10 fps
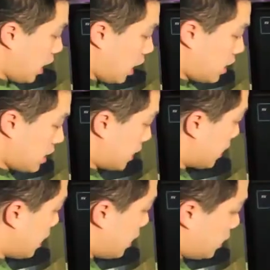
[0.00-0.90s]
connect the
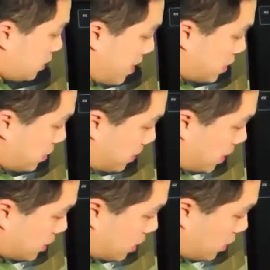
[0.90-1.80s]
colors, matching up the
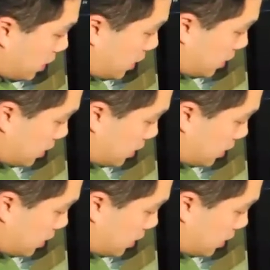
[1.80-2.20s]
color coding.